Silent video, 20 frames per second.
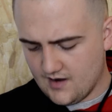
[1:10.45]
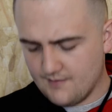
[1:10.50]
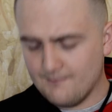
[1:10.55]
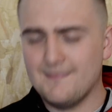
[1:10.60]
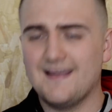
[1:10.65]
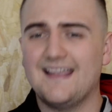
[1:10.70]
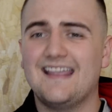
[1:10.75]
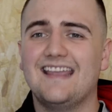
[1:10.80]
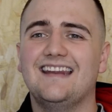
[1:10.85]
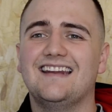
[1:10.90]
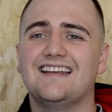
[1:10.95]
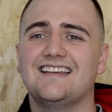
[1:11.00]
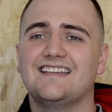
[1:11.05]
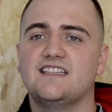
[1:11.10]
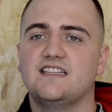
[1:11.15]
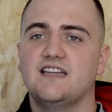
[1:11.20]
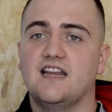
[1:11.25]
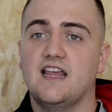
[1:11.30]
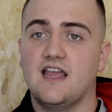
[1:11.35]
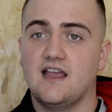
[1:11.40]
beginner
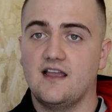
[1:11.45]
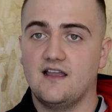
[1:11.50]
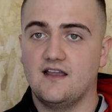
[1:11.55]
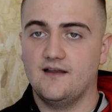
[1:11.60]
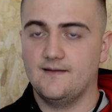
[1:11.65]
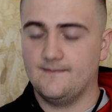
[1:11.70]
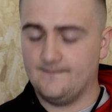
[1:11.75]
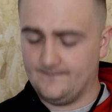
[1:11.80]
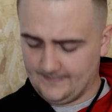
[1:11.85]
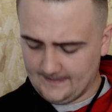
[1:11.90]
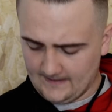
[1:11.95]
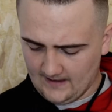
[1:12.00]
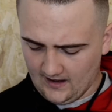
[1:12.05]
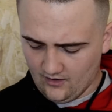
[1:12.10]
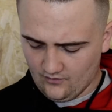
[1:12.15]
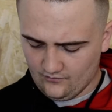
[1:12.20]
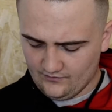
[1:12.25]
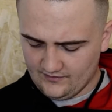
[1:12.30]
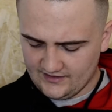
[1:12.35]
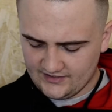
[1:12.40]
snake.
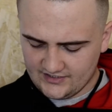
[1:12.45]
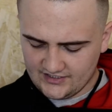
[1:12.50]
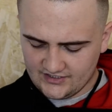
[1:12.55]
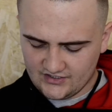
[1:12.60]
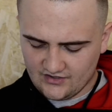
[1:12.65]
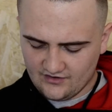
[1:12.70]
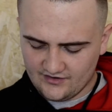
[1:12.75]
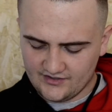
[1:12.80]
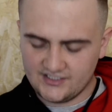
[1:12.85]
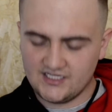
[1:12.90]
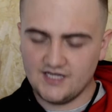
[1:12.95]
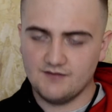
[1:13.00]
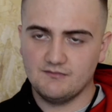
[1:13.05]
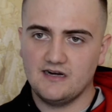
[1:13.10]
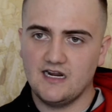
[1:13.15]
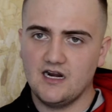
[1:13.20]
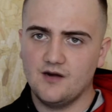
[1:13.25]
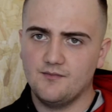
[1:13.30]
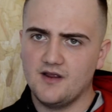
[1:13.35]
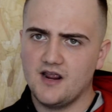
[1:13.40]
Now, this is going to seem a
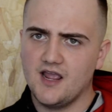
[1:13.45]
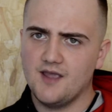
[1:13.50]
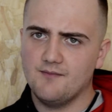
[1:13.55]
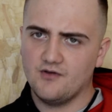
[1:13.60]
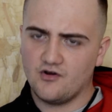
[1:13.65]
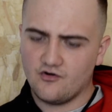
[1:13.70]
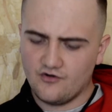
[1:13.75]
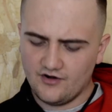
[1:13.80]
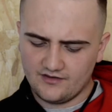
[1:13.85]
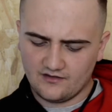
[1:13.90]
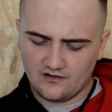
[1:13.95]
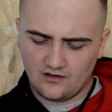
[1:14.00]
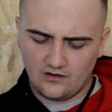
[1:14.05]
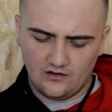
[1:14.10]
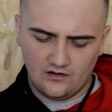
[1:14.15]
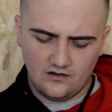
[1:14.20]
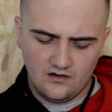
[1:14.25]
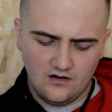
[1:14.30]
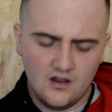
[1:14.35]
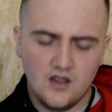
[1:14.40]
little bit
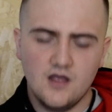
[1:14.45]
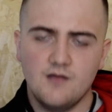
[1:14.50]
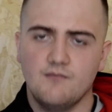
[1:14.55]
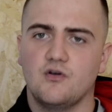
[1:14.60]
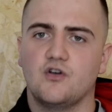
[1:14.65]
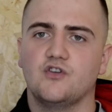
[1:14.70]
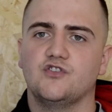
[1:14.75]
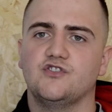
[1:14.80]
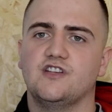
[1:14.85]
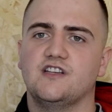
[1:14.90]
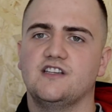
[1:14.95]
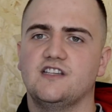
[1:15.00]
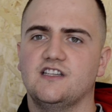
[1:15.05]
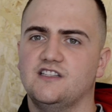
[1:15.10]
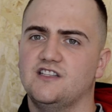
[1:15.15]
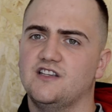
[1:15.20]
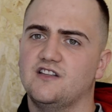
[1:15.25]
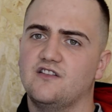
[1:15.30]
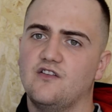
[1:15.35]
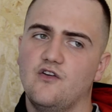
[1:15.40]
hypocritical because this
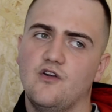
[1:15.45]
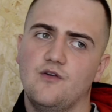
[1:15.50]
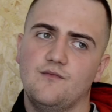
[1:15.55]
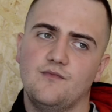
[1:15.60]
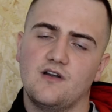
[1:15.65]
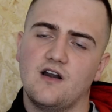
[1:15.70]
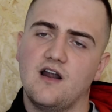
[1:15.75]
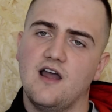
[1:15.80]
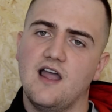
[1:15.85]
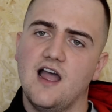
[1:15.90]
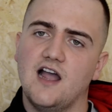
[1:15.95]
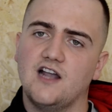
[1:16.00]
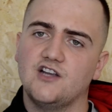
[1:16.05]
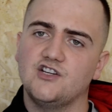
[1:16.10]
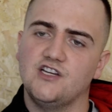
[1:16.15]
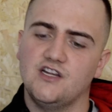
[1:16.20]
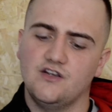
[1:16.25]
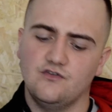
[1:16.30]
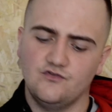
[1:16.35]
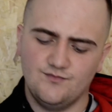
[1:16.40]
is a term that I
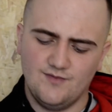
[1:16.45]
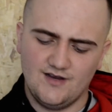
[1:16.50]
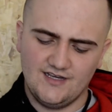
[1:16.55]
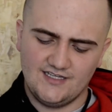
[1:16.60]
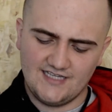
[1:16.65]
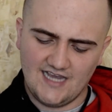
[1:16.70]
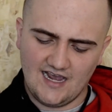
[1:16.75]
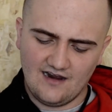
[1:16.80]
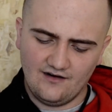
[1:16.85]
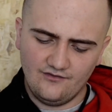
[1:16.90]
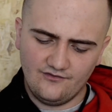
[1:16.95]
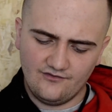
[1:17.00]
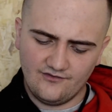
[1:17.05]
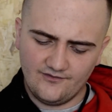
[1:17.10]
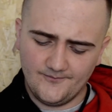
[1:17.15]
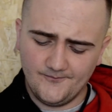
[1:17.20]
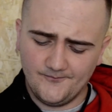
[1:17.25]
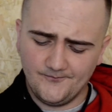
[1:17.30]
actually use myself.